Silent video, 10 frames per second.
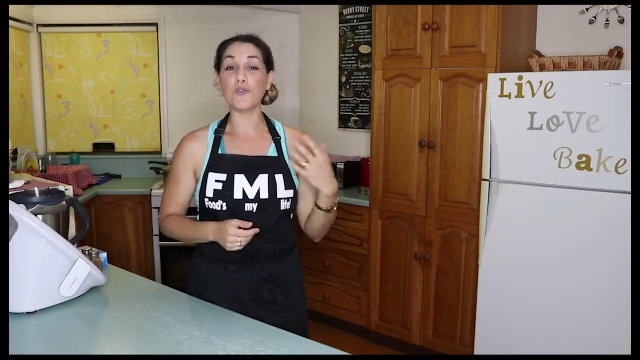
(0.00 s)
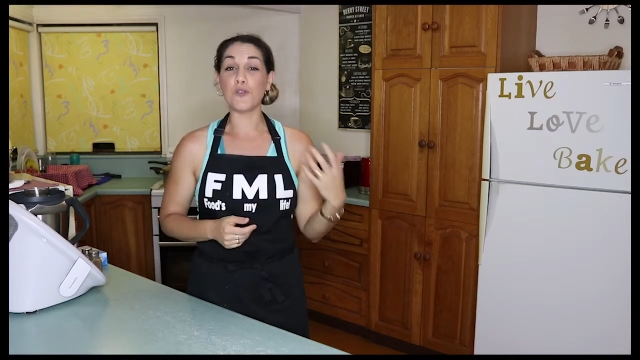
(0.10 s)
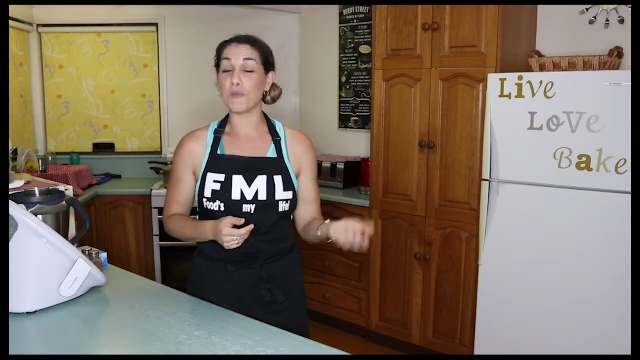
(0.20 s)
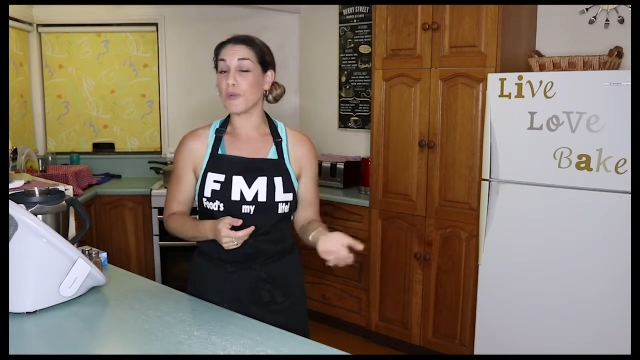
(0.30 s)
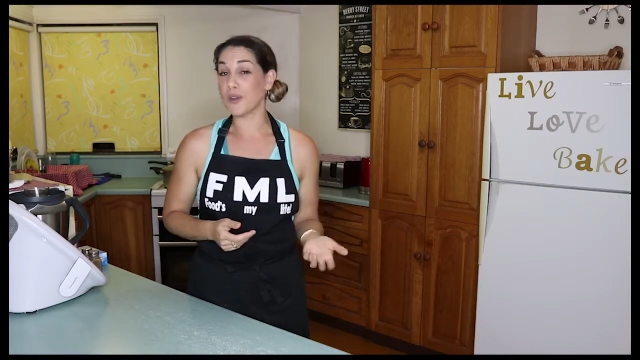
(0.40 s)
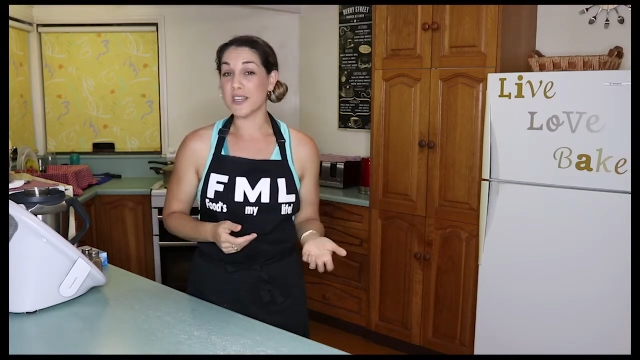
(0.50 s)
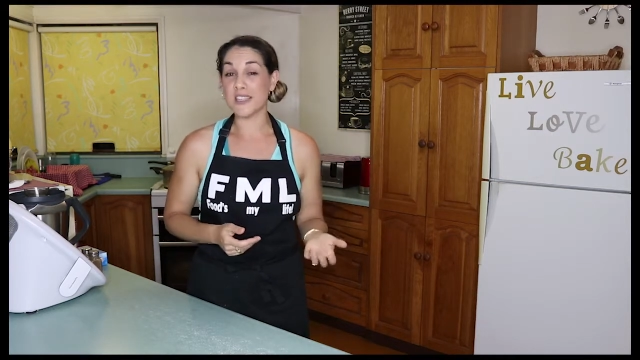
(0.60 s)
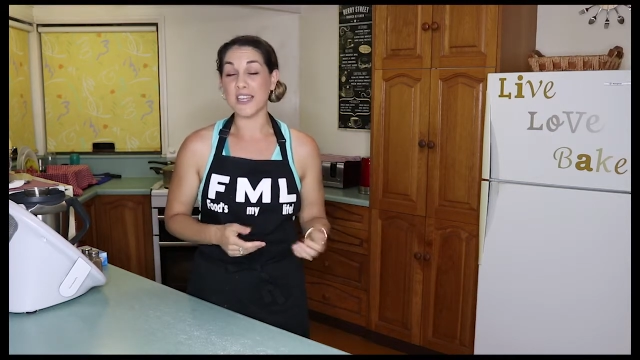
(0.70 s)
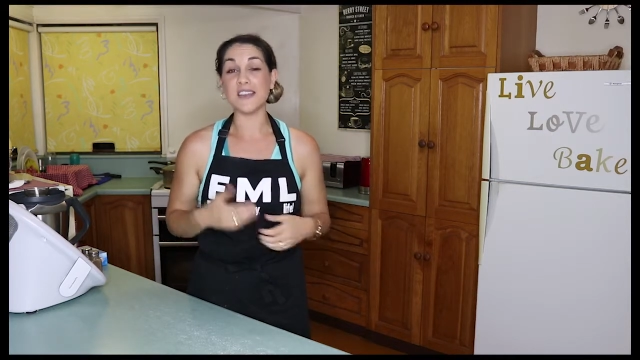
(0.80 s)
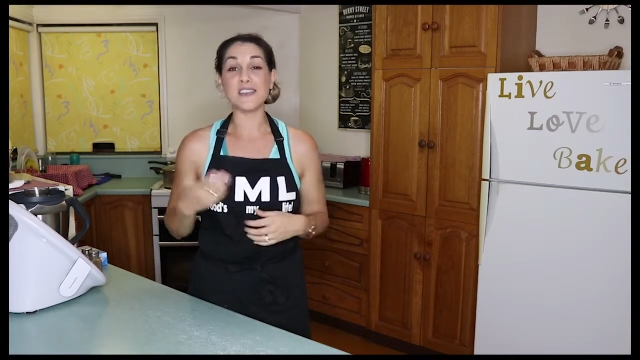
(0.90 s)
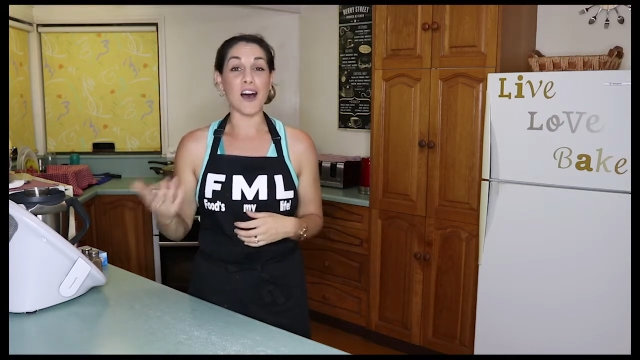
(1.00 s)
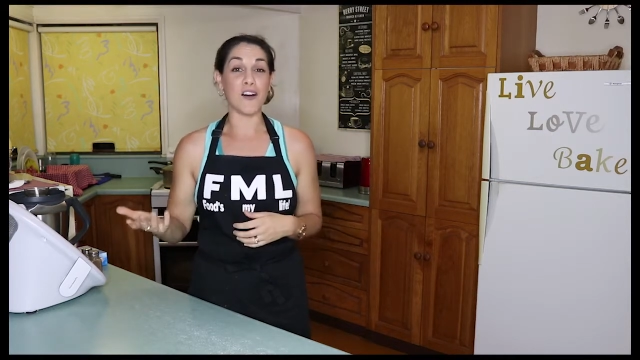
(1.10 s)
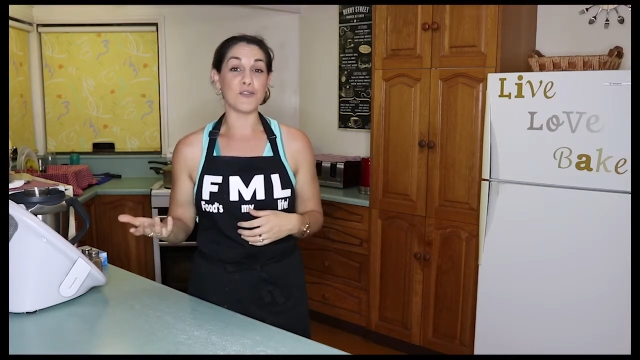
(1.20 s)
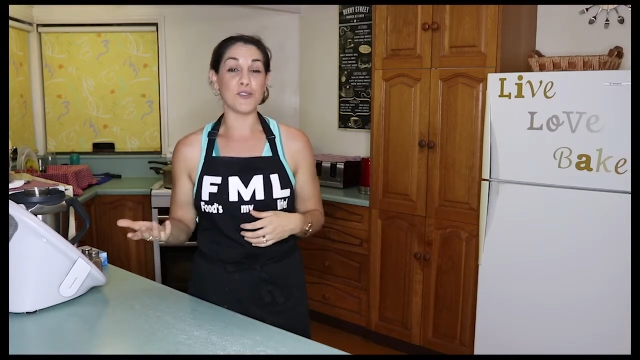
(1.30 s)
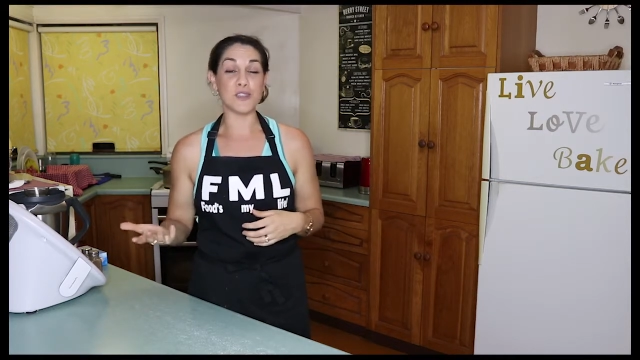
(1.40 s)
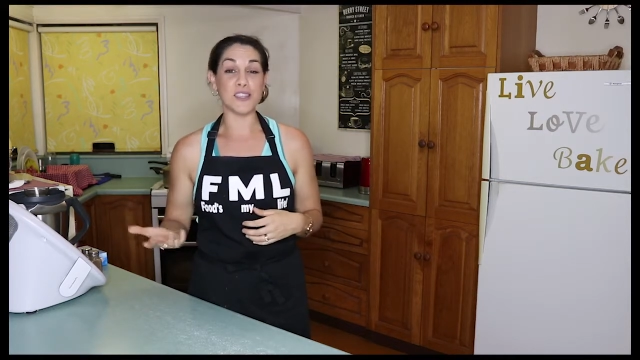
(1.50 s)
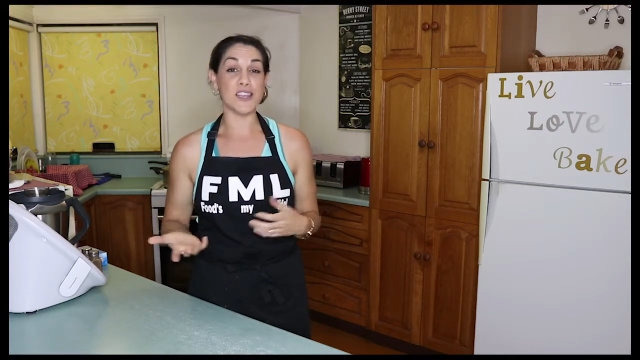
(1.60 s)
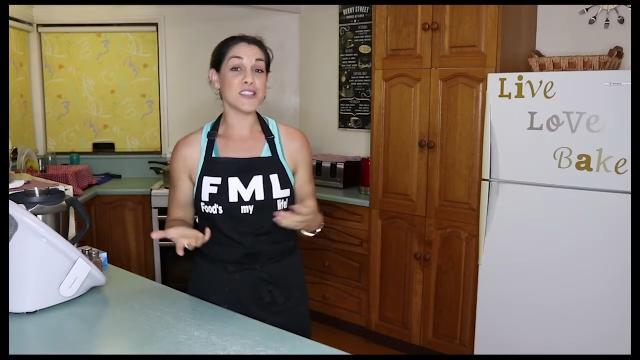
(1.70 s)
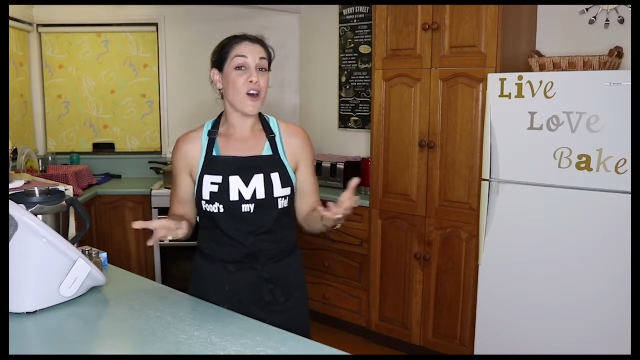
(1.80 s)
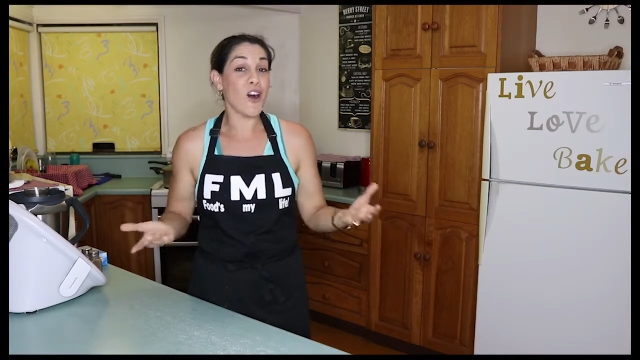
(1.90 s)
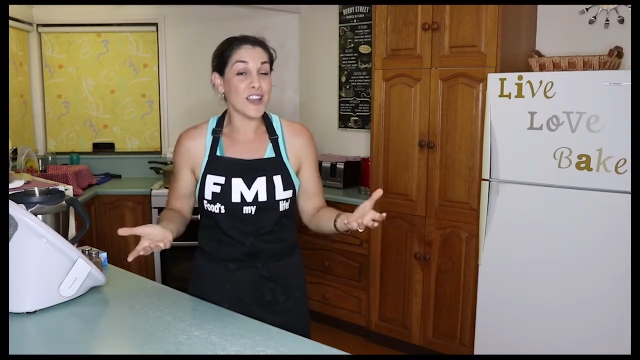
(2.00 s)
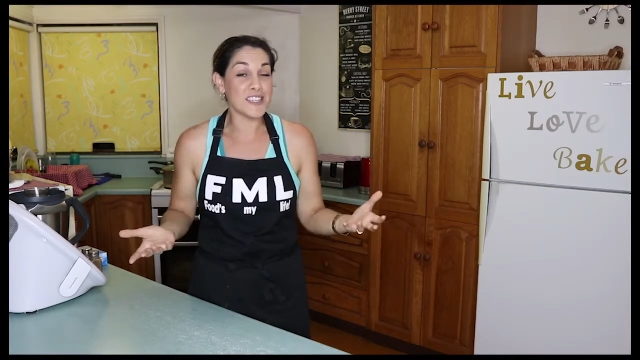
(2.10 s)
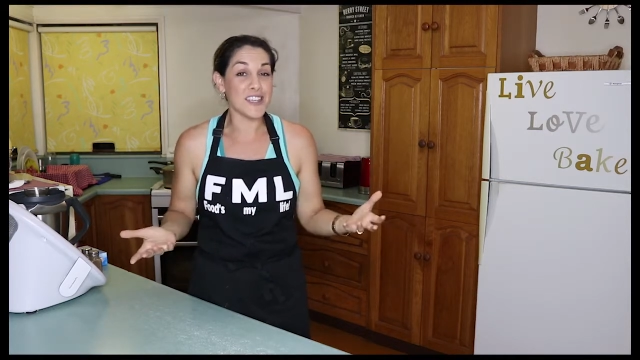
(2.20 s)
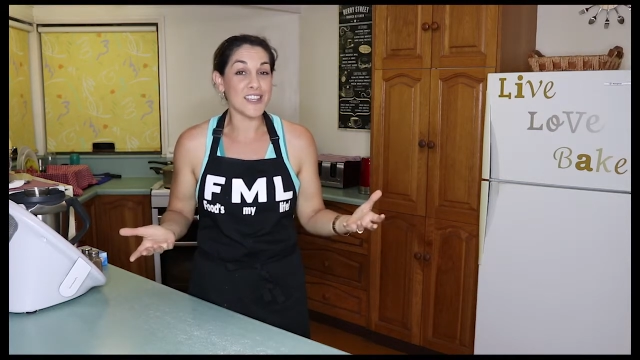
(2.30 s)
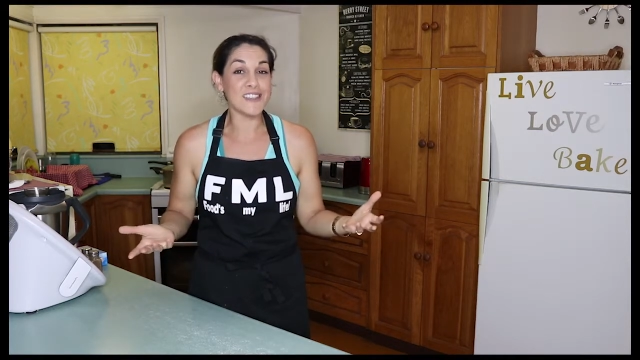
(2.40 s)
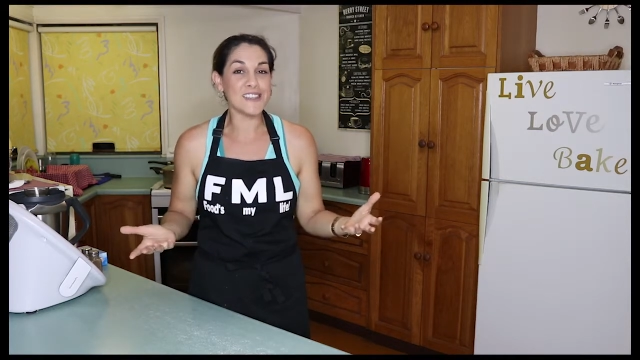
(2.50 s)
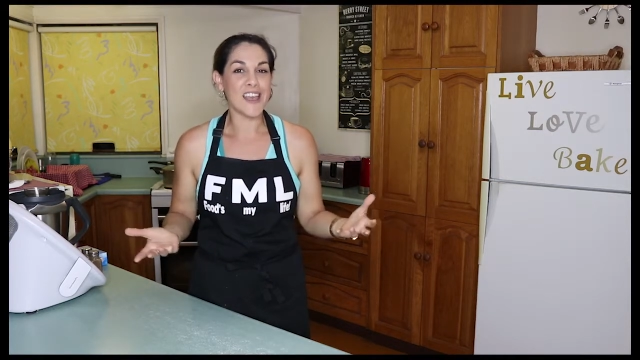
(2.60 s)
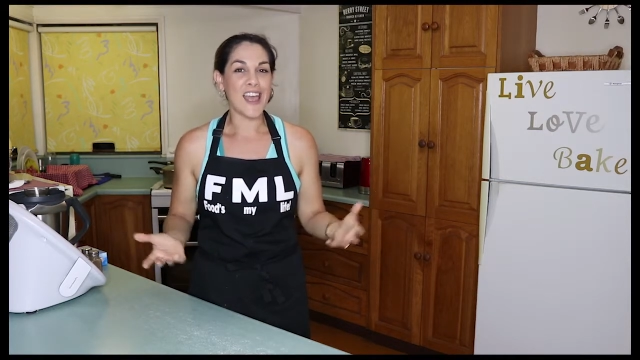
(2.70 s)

for morning teas, afternoon teas, high teas.